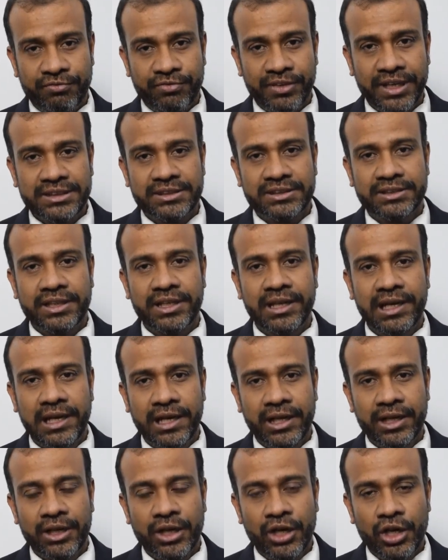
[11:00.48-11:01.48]
faster
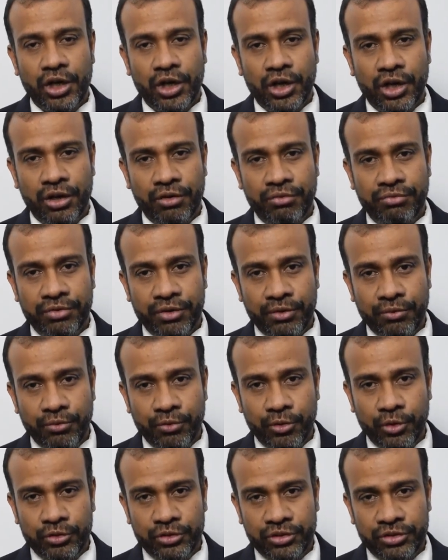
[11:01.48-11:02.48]
healing of
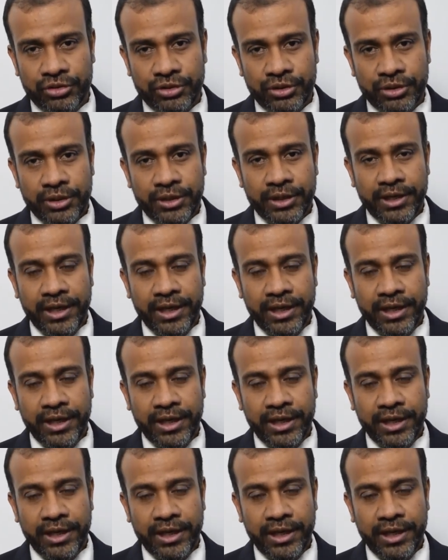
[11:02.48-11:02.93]
wounds